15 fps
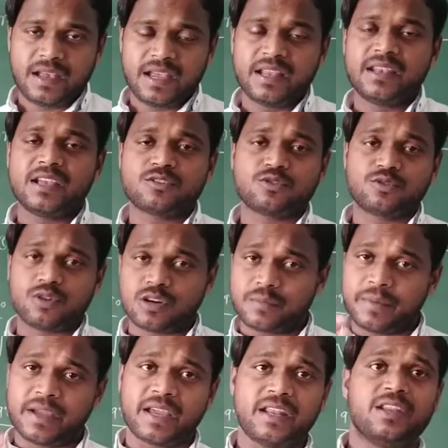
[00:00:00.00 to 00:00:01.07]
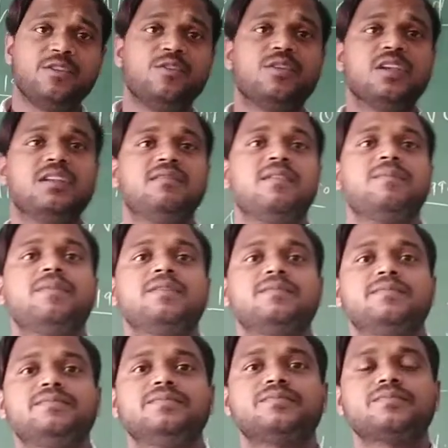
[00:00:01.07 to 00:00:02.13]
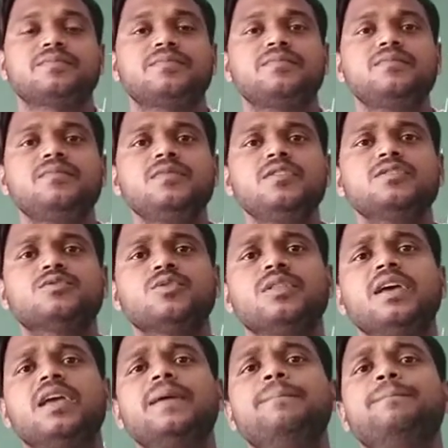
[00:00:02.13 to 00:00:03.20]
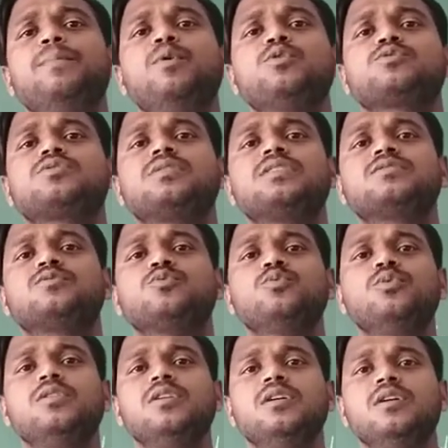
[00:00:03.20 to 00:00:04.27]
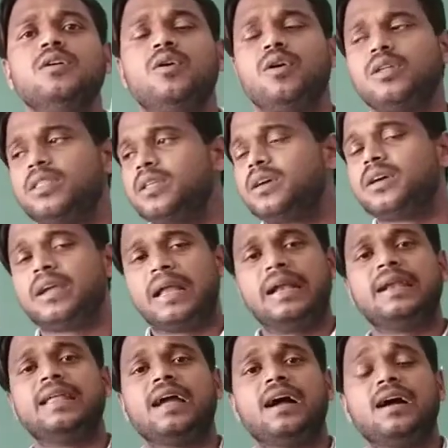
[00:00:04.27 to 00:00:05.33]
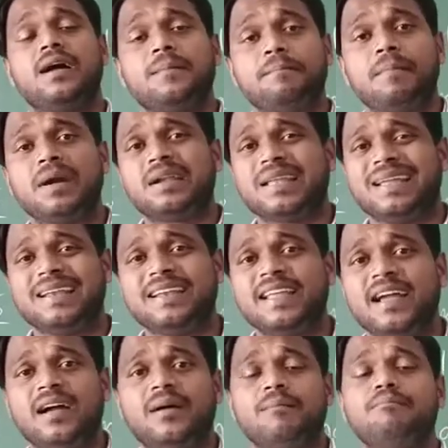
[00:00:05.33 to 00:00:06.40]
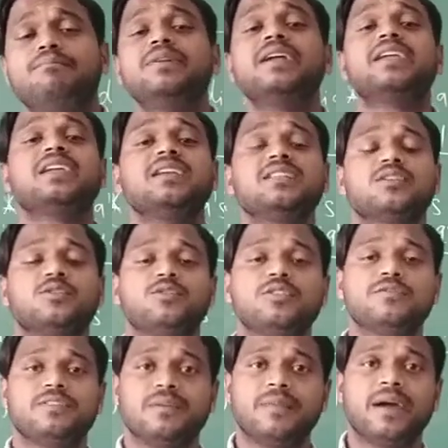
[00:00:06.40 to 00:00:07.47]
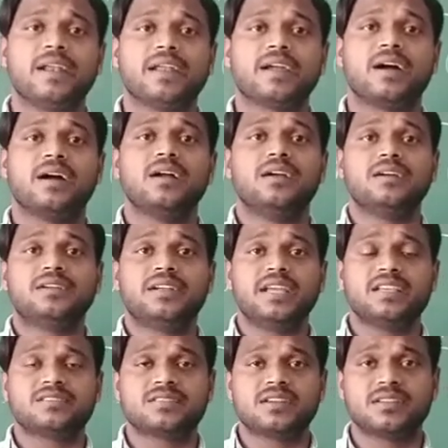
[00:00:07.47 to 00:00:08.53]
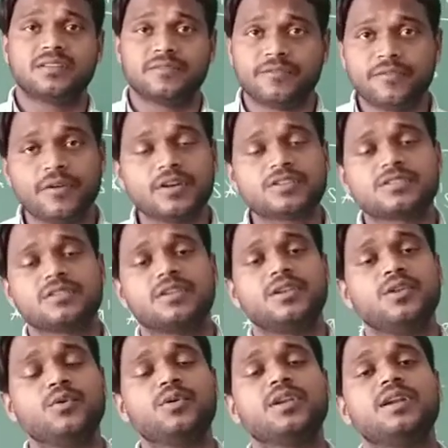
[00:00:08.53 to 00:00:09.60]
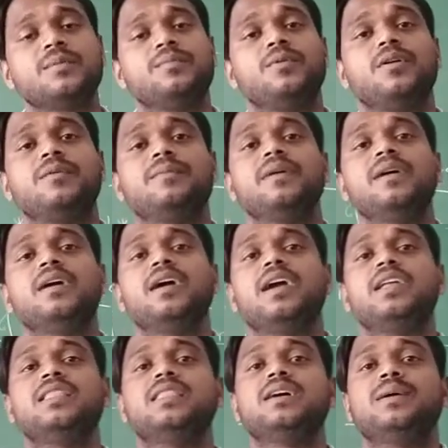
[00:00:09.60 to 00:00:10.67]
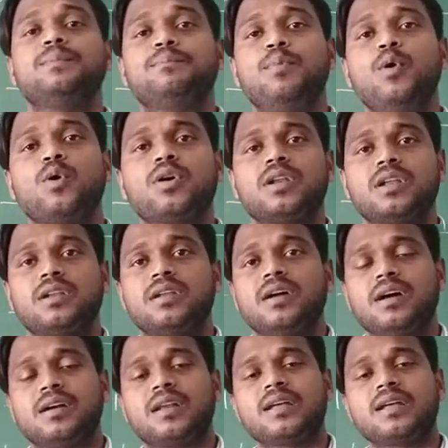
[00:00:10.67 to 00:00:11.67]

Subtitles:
India should not make any nuclear weapon. So they imposed this rule on the India, but India, breaking the rule of America, tested the first nuclear bomb in the Pokhran,